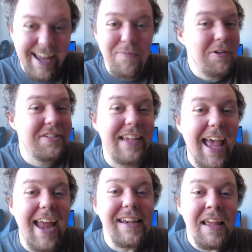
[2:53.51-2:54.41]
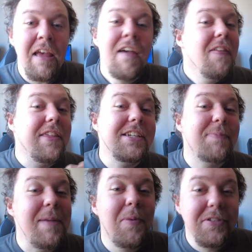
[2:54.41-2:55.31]
And once again, these
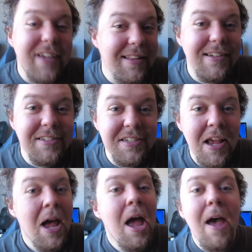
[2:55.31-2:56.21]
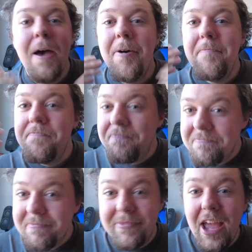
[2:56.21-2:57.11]
people tell us
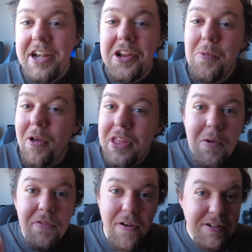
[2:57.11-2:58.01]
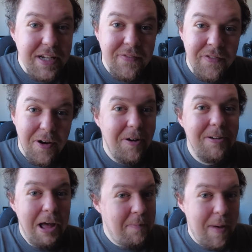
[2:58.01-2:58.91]
they knew what they were voting for,
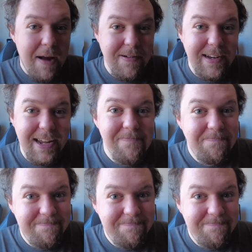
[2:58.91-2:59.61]
apparently.